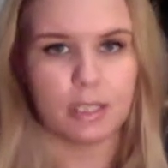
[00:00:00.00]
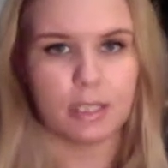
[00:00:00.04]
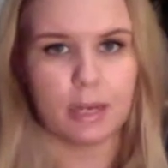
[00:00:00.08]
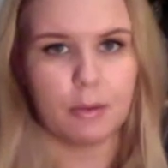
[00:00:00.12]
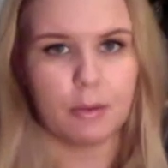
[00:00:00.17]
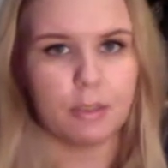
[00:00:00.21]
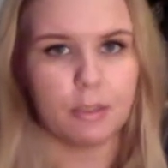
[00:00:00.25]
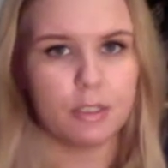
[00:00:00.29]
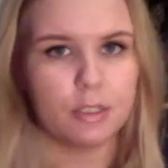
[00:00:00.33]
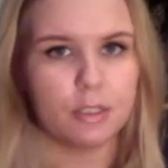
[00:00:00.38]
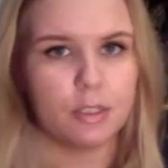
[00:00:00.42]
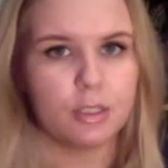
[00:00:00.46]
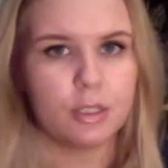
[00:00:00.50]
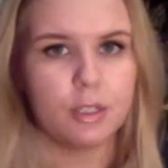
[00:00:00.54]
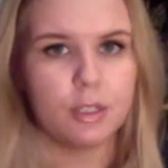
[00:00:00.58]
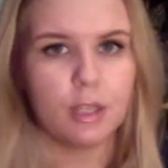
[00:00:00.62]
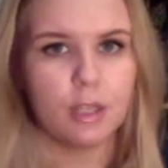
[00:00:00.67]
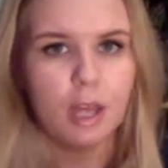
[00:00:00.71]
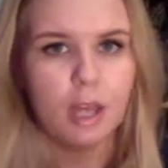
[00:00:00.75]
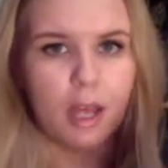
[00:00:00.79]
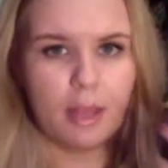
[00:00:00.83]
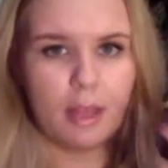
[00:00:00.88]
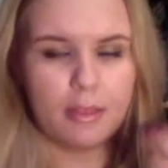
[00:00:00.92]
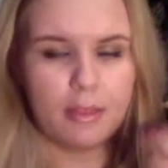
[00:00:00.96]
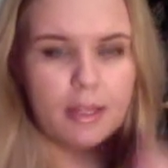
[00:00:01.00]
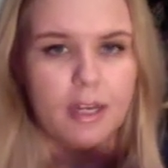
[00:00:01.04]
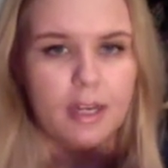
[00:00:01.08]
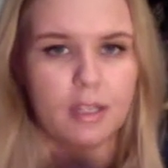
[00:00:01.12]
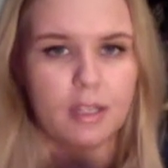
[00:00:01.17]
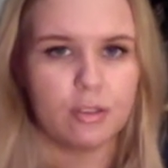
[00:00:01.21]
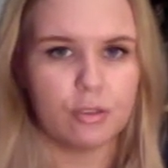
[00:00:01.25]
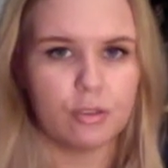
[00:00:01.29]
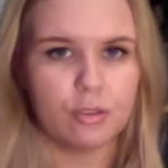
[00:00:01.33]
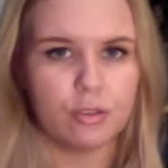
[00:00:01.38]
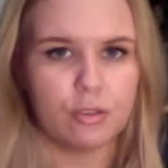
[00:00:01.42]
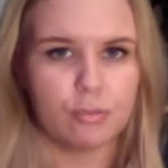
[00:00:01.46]
hours, and then I
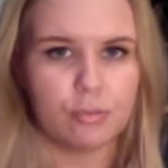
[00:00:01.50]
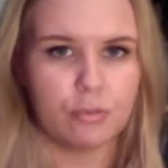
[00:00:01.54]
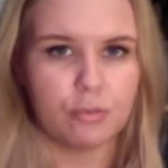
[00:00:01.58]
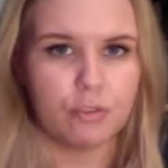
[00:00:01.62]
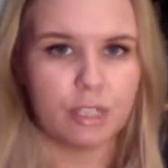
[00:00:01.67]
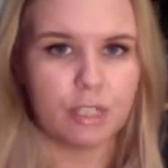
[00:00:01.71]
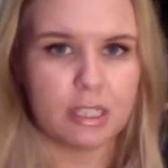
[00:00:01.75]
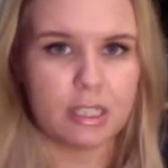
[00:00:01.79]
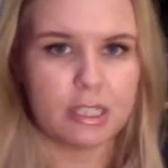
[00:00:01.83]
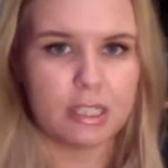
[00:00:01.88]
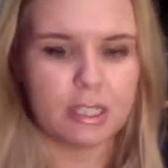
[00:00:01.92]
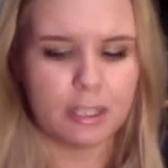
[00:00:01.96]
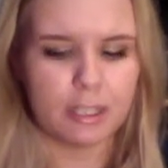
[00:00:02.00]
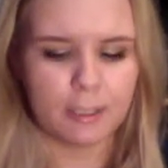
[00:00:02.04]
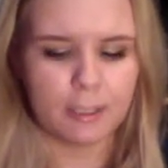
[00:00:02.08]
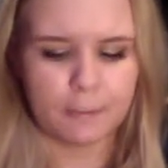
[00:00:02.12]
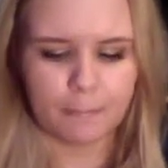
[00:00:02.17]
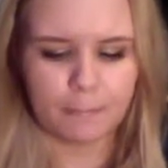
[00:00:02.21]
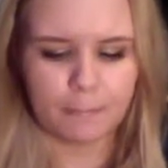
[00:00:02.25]
saw some creasing.